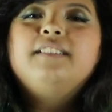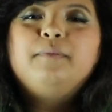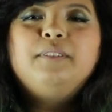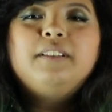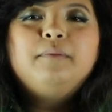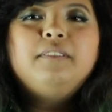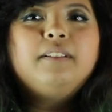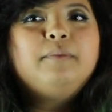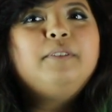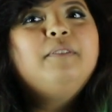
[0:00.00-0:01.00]

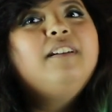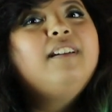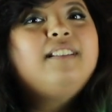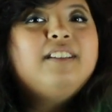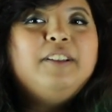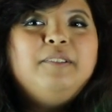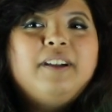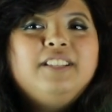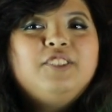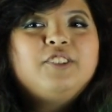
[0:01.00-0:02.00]

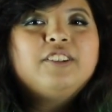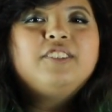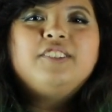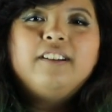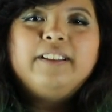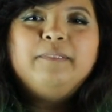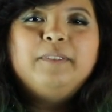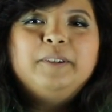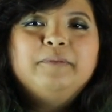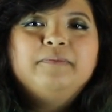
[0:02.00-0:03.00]

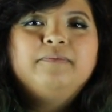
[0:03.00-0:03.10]
www.newheightschurch.info.